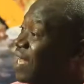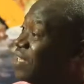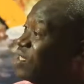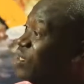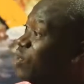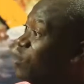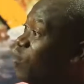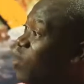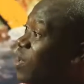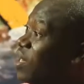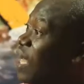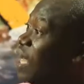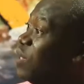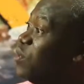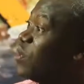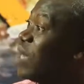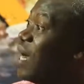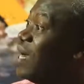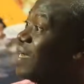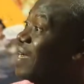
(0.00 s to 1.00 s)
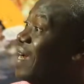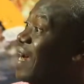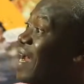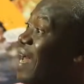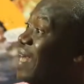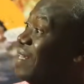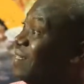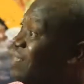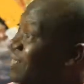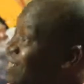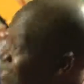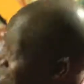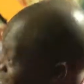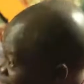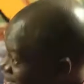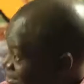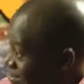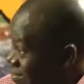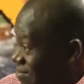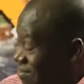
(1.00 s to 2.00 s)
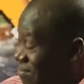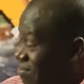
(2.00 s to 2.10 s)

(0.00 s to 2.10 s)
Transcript: That's the one that you can guarantee.